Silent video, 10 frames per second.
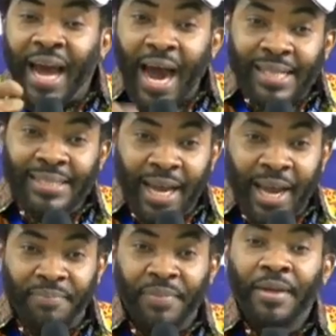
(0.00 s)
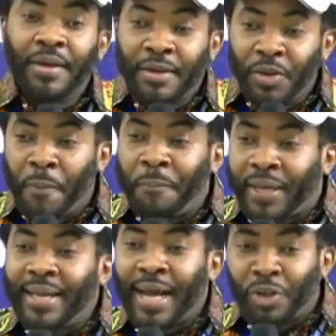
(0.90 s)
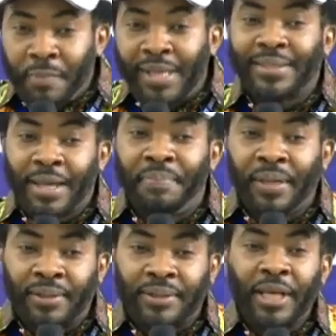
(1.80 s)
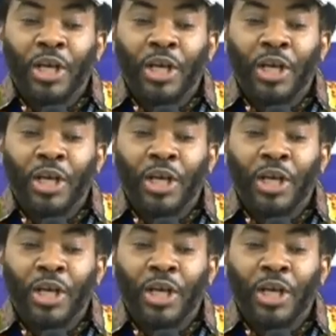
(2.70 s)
hard time, you know, picking their domestic bills.